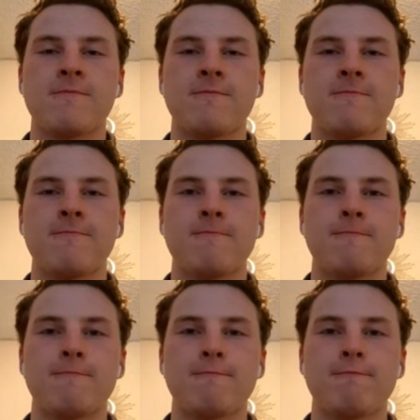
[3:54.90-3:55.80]

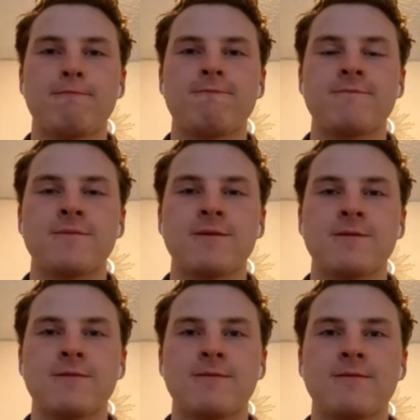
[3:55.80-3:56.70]

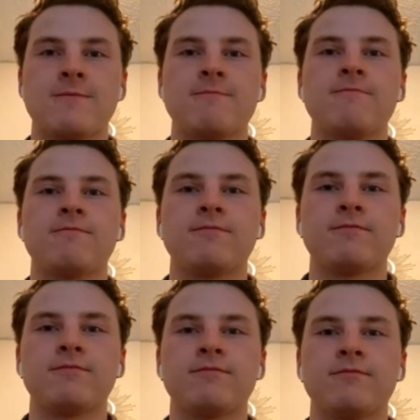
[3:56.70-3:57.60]

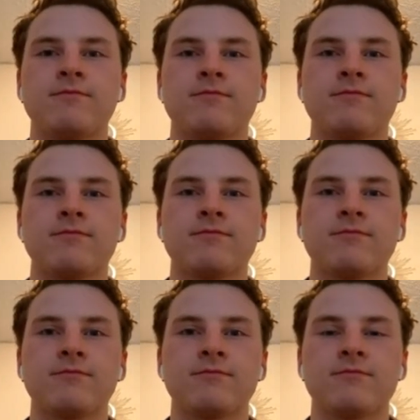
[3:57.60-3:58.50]

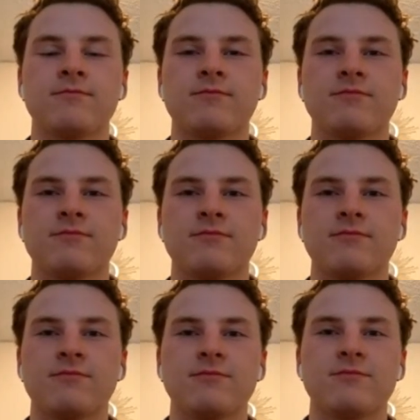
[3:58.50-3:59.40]

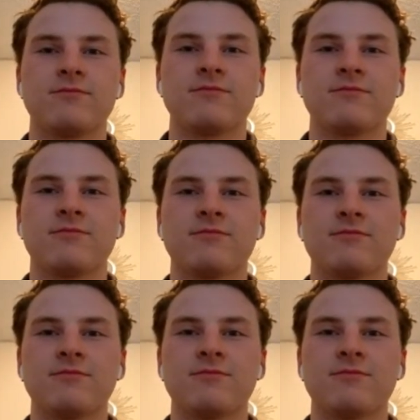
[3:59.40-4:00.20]
(silent)